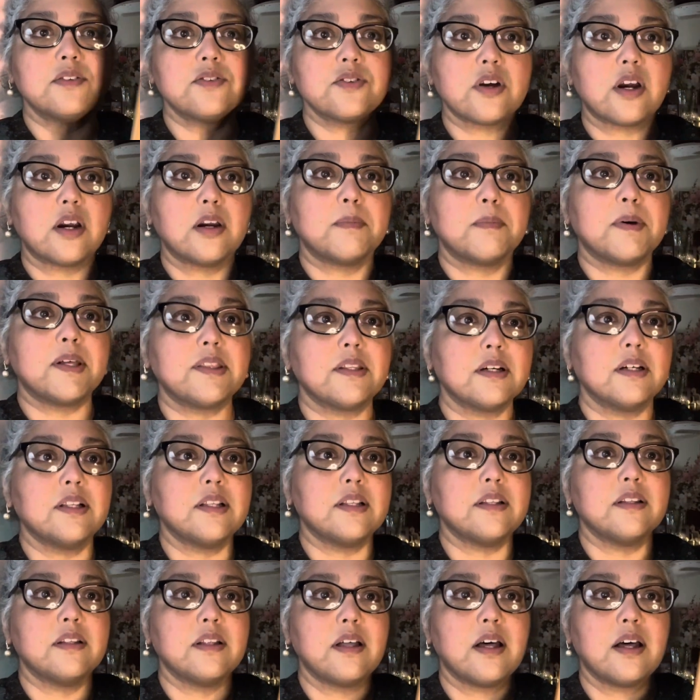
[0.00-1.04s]
Sorry about the
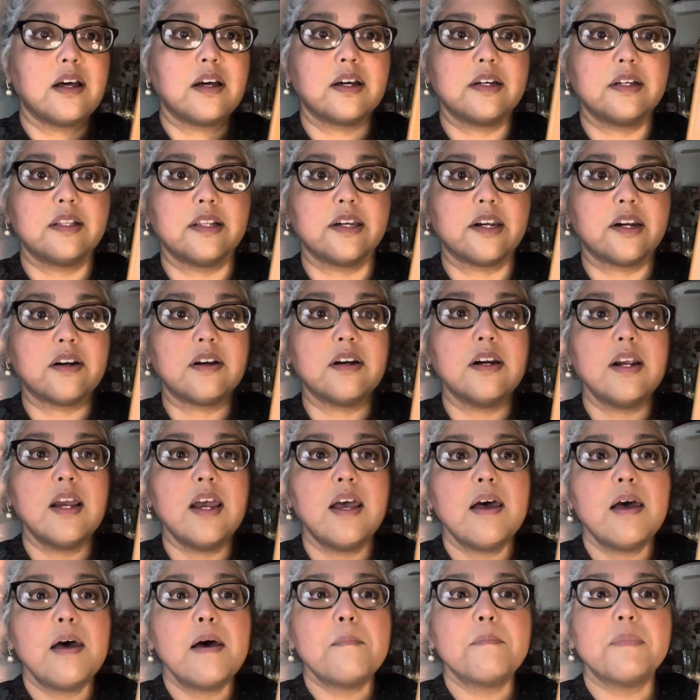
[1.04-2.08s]
gl uh, glare,
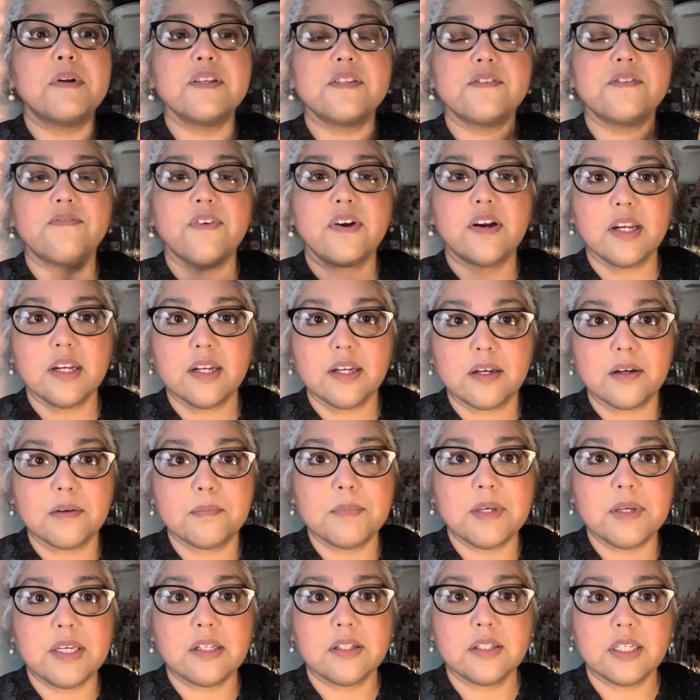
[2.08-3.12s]
but it's very
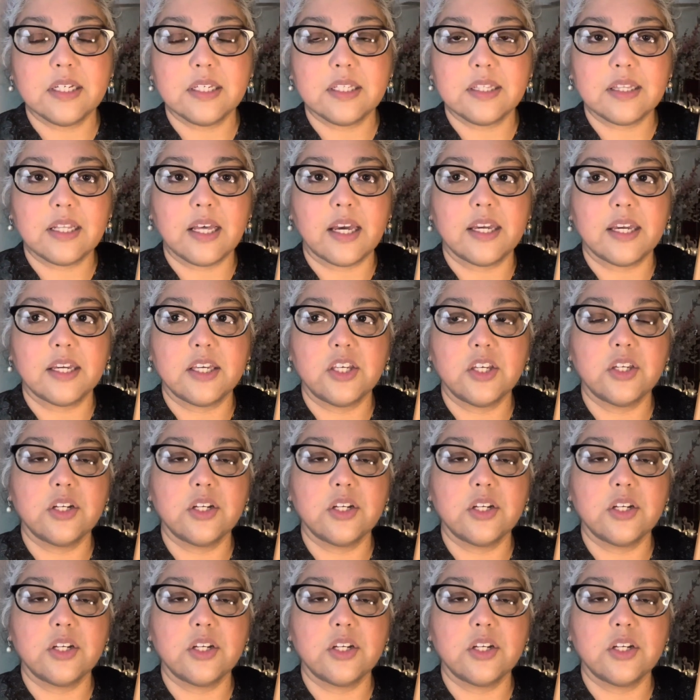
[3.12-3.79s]
chameleon-like.